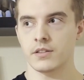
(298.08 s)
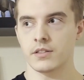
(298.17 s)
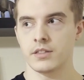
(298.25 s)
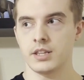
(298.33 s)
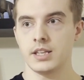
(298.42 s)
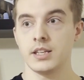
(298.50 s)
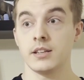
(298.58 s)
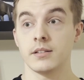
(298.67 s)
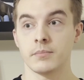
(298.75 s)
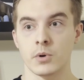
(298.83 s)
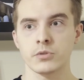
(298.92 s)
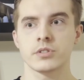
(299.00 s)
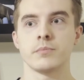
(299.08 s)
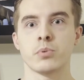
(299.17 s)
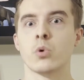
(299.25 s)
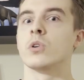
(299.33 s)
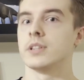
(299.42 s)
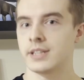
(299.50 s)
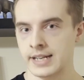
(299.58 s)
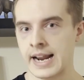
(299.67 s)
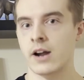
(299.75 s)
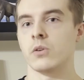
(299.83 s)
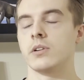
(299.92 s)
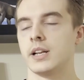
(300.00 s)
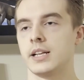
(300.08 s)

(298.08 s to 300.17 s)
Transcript: the most important noun